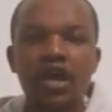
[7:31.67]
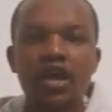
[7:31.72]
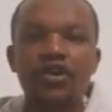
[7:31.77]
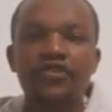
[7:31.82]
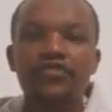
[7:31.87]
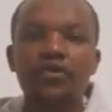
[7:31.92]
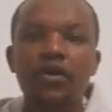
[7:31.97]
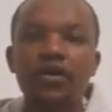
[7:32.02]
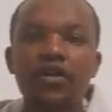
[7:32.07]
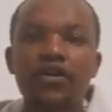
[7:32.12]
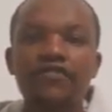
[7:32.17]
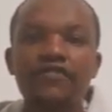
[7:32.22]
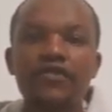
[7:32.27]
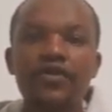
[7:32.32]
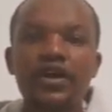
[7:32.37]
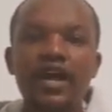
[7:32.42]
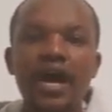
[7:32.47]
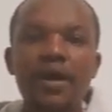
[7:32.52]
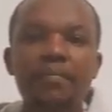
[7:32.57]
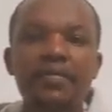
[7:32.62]
So if
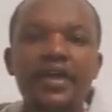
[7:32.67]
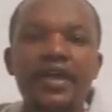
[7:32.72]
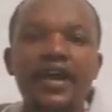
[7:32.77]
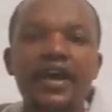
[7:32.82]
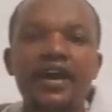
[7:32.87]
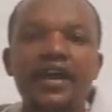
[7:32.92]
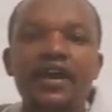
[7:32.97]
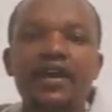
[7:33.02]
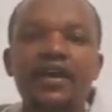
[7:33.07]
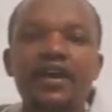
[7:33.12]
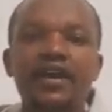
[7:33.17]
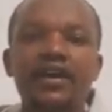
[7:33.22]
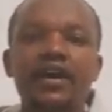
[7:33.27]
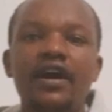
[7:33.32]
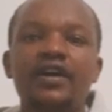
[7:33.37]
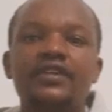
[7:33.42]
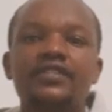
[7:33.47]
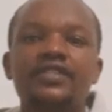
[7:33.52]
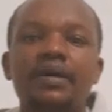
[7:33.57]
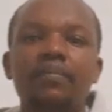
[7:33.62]
you come here
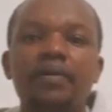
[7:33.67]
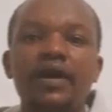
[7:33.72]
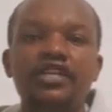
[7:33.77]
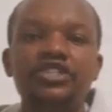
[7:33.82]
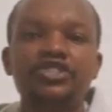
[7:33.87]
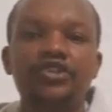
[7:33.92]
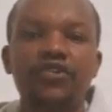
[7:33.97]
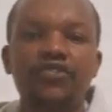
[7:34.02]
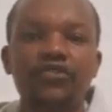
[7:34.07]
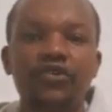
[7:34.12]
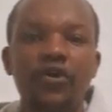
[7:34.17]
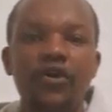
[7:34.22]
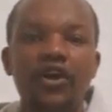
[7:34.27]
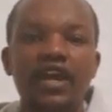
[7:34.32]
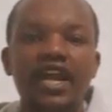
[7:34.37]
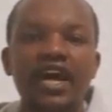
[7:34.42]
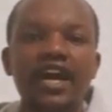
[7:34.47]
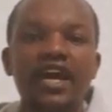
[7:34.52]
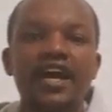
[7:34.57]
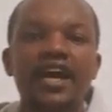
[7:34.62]
as a partial
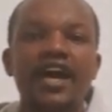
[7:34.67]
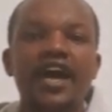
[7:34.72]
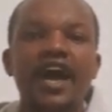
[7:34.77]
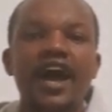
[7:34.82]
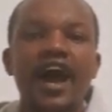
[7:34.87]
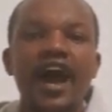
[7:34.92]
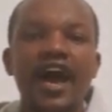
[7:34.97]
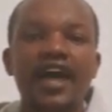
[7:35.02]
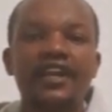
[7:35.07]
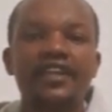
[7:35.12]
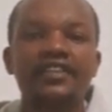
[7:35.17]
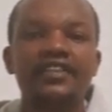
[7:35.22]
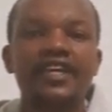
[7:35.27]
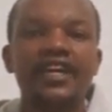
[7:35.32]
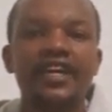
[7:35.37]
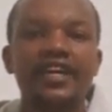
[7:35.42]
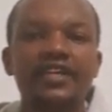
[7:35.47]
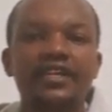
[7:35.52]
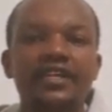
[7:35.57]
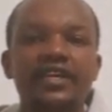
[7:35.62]
scholar and
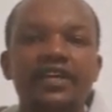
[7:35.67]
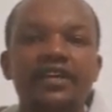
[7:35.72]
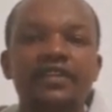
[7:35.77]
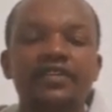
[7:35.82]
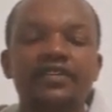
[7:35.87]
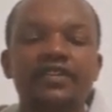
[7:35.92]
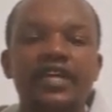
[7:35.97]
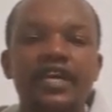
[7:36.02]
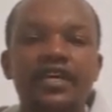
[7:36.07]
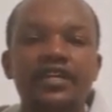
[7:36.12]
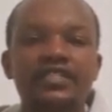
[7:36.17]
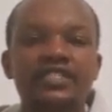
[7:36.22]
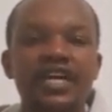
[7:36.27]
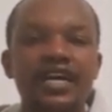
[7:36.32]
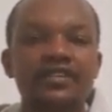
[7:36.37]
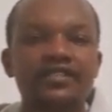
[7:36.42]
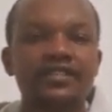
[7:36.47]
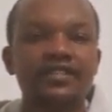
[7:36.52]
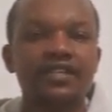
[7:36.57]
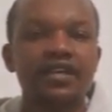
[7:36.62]
then they
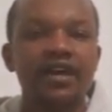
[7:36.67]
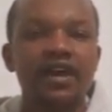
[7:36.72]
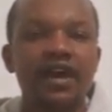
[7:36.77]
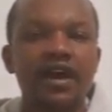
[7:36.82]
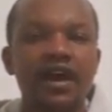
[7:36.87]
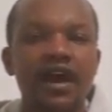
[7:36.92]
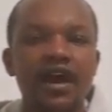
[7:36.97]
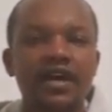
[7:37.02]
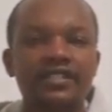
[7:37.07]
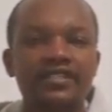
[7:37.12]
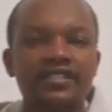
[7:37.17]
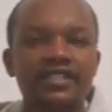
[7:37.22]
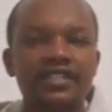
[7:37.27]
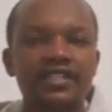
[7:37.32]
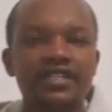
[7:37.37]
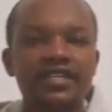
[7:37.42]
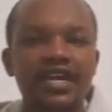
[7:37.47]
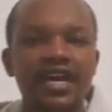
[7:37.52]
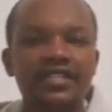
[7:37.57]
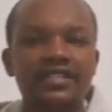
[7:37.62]
just
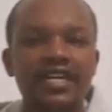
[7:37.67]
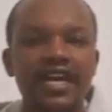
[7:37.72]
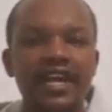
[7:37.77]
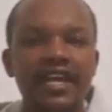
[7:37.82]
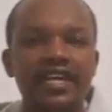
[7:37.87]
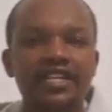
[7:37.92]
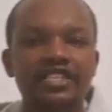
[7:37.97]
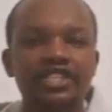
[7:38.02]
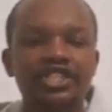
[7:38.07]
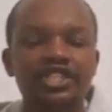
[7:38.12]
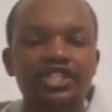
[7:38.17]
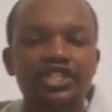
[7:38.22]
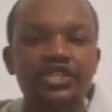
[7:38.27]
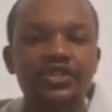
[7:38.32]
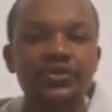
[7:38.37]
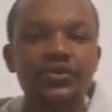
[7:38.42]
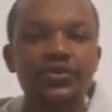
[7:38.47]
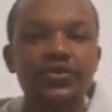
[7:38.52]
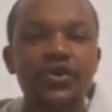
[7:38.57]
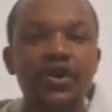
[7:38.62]
see a talent in
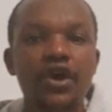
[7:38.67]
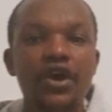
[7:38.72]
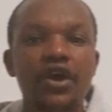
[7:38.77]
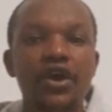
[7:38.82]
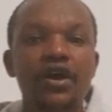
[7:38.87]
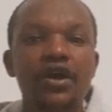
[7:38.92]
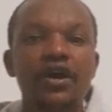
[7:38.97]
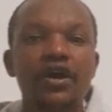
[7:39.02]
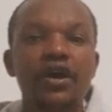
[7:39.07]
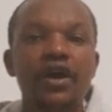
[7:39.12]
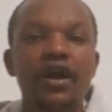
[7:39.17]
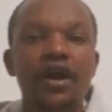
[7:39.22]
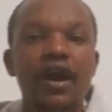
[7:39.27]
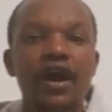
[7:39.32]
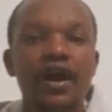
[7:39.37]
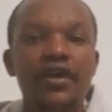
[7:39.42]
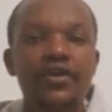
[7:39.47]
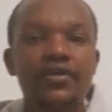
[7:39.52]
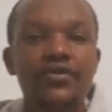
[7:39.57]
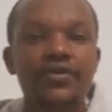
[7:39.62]
you,
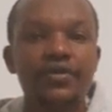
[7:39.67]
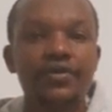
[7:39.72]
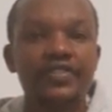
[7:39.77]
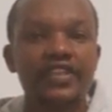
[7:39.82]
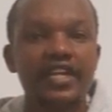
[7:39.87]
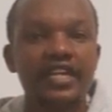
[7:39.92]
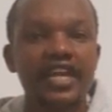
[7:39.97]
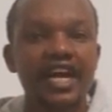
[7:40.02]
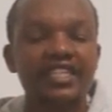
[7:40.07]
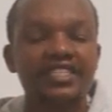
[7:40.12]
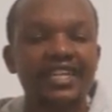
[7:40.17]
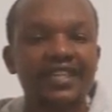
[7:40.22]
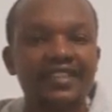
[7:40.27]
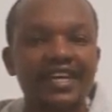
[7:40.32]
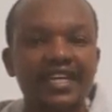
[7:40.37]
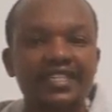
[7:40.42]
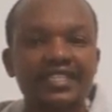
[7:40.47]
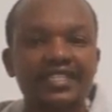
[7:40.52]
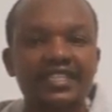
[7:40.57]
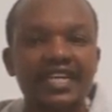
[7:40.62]
they nurture
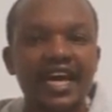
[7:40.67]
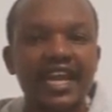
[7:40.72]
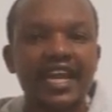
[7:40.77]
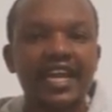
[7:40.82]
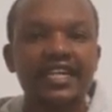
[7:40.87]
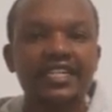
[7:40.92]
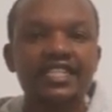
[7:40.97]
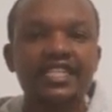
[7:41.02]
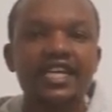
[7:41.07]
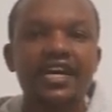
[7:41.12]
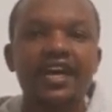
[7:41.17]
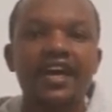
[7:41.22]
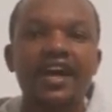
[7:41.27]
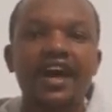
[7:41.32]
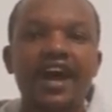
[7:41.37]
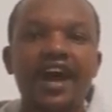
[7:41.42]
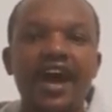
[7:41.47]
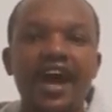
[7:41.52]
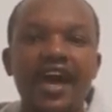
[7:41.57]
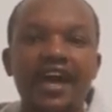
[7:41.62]
that talent
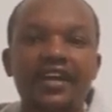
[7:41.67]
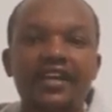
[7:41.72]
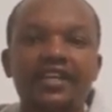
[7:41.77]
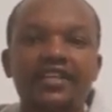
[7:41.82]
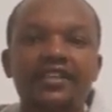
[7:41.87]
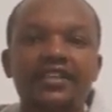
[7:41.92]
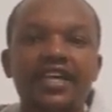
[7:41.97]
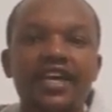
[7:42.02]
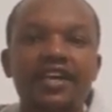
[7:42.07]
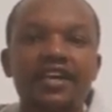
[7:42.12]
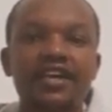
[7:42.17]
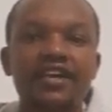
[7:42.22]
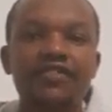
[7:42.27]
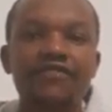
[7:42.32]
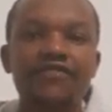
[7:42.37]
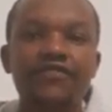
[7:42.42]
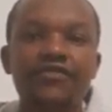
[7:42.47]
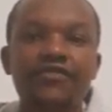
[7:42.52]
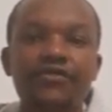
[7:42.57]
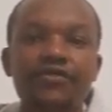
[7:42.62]
and they
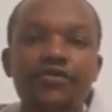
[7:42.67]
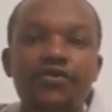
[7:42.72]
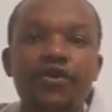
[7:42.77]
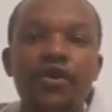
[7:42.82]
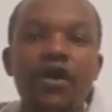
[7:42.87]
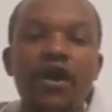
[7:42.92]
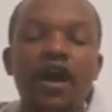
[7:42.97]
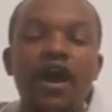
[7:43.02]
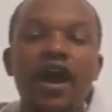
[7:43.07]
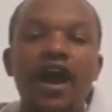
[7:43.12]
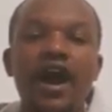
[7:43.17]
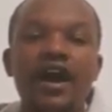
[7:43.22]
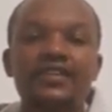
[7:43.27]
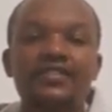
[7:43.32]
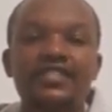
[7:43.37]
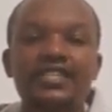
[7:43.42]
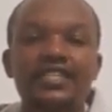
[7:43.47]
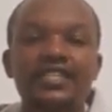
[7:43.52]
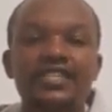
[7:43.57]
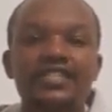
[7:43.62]
give you a
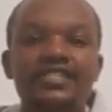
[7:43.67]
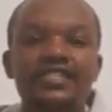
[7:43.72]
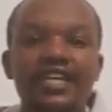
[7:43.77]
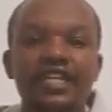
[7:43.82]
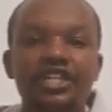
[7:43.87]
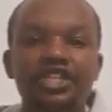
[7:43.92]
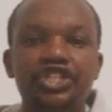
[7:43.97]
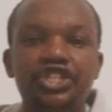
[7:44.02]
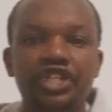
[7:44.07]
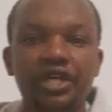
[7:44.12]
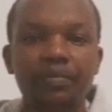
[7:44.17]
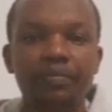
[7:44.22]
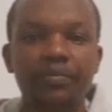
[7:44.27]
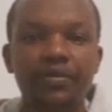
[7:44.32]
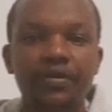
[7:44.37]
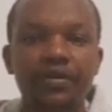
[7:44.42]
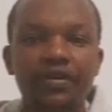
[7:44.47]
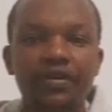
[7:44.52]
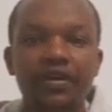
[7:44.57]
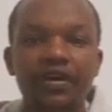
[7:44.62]
citizenship.
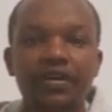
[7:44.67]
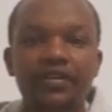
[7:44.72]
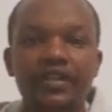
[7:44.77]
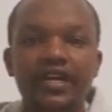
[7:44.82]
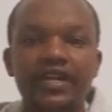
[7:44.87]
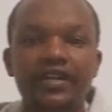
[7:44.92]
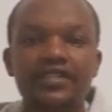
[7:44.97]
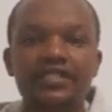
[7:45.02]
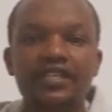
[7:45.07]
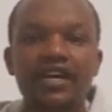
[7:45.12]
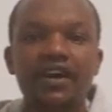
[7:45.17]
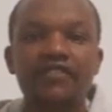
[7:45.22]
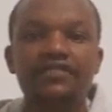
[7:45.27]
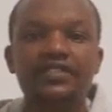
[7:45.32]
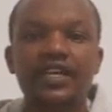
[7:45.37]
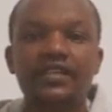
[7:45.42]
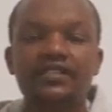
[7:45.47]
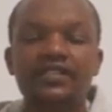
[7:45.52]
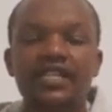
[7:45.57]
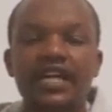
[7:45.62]
That is,
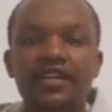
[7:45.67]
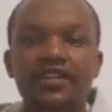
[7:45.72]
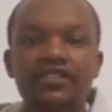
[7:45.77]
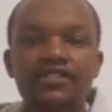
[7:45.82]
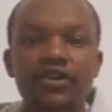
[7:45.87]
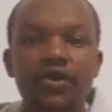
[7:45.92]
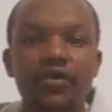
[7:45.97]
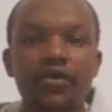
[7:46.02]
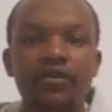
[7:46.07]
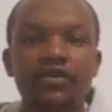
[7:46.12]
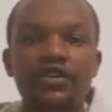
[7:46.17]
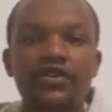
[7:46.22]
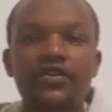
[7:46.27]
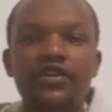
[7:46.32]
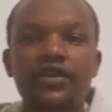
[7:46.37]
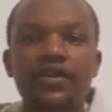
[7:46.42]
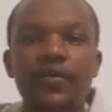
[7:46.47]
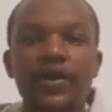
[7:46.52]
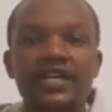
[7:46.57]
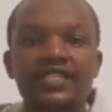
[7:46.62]
after studies or
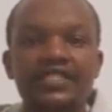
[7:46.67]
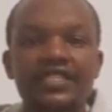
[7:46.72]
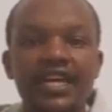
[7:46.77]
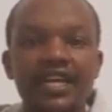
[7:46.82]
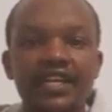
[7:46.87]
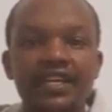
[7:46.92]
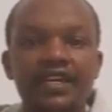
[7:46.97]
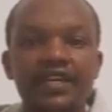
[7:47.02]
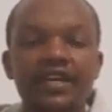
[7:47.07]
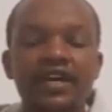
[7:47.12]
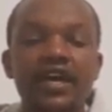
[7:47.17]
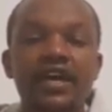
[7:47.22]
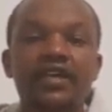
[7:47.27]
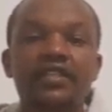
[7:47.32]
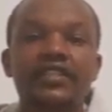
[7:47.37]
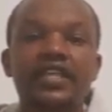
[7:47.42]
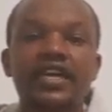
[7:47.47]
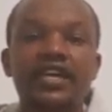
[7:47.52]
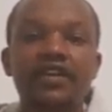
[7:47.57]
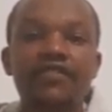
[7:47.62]
during your studying,
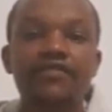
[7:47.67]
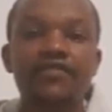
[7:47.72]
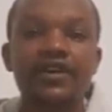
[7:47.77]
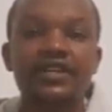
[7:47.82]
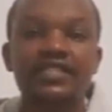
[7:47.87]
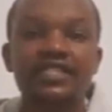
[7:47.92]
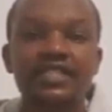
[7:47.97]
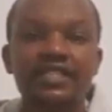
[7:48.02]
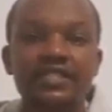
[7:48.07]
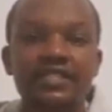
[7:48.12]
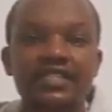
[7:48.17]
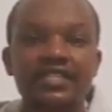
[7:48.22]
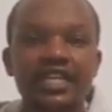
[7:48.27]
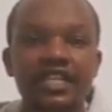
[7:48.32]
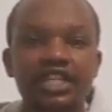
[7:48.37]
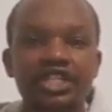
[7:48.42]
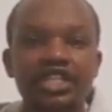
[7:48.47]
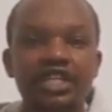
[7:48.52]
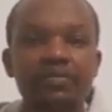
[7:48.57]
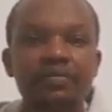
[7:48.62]
they give you a
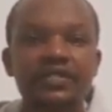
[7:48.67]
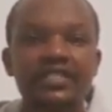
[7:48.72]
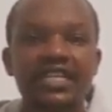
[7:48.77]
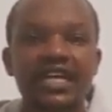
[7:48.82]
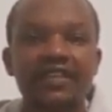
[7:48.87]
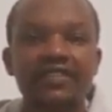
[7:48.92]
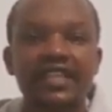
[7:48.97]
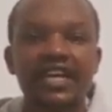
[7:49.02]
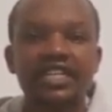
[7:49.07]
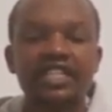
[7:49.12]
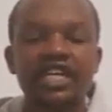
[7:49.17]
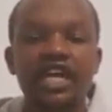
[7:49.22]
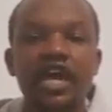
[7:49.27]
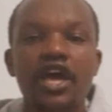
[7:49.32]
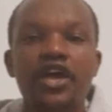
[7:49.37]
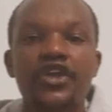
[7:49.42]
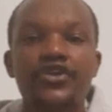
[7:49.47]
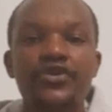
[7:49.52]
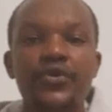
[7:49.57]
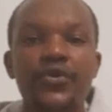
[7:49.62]
citizenship such that
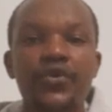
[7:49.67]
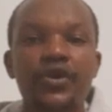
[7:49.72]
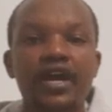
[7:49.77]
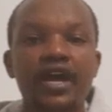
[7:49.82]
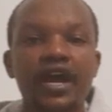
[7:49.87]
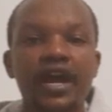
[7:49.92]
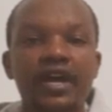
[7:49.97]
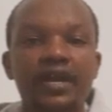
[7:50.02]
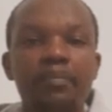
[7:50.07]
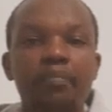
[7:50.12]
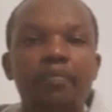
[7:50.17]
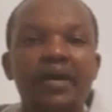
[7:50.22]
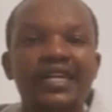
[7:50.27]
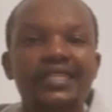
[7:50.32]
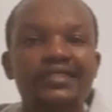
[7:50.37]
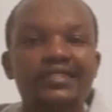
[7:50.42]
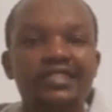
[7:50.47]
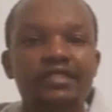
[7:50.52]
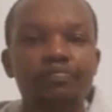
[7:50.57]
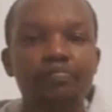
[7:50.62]
you can
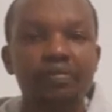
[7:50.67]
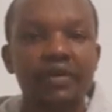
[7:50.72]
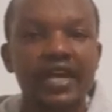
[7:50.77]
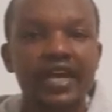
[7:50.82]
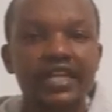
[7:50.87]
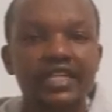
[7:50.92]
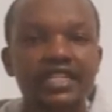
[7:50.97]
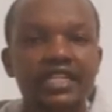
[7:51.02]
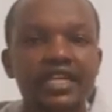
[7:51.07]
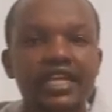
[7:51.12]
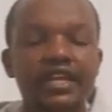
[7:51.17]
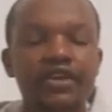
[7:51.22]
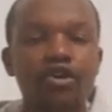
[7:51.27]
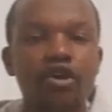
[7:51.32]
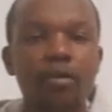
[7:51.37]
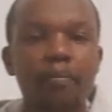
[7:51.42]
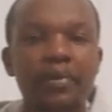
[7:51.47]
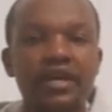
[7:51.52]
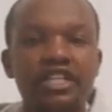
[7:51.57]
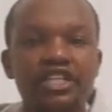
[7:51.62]
participate in
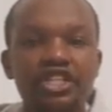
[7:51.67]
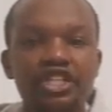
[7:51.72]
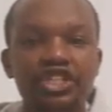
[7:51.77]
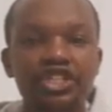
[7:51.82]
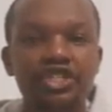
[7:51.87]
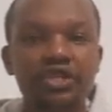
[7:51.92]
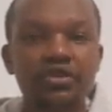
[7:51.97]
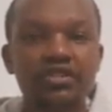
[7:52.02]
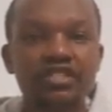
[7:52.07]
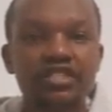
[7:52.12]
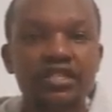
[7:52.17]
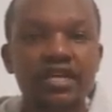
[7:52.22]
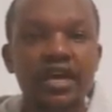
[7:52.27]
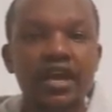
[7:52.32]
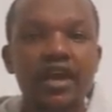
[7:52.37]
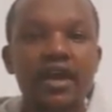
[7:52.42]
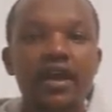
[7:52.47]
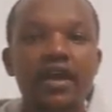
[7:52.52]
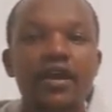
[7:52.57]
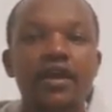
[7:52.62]
competitions
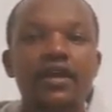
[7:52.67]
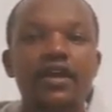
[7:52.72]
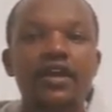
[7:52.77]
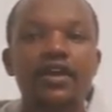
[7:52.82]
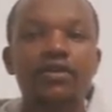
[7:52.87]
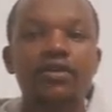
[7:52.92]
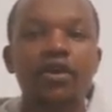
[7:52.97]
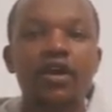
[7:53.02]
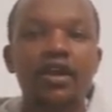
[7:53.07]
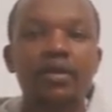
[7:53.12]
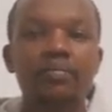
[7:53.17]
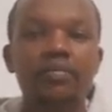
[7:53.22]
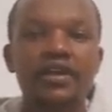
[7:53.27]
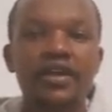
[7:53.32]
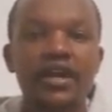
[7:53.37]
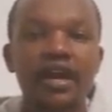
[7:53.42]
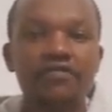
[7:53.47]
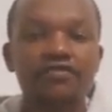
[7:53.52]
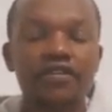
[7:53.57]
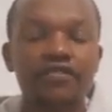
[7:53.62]
on
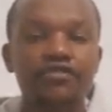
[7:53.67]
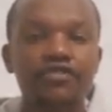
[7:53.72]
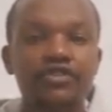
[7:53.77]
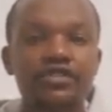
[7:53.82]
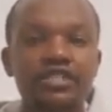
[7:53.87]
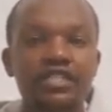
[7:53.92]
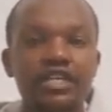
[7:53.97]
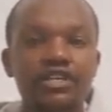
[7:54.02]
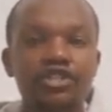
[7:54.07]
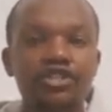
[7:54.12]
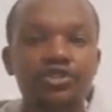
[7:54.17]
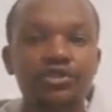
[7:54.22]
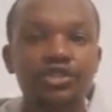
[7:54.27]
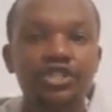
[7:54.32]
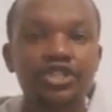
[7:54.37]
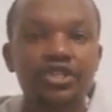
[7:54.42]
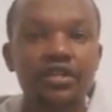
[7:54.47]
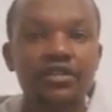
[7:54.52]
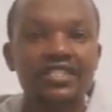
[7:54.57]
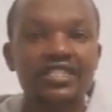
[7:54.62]
behalf of those
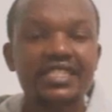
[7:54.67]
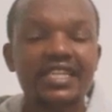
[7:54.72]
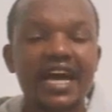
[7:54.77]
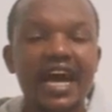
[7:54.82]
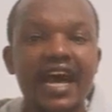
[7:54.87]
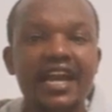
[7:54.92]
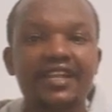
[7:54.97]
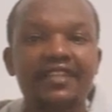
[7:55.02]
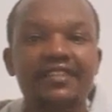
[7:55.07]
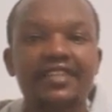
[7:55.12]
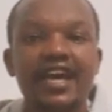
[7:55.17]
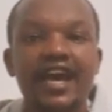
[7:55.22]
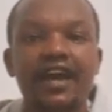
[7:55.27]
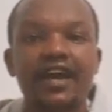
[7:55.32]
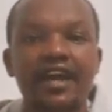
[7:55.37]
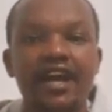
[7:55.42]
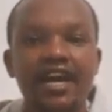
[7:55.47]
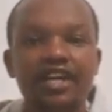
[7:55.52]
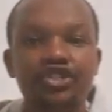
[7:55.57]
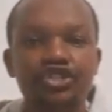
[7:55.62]
institutions and their
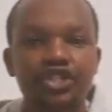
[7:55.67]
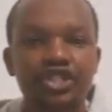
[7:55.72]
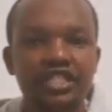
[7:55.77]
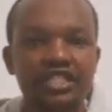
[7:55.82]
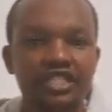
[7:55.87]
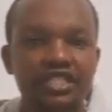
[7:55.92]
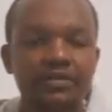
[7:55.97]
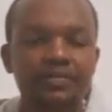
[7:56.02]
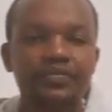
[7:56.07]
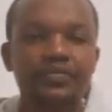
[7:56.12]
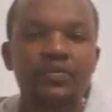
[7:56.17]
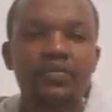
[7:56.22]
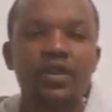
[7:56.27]
countries.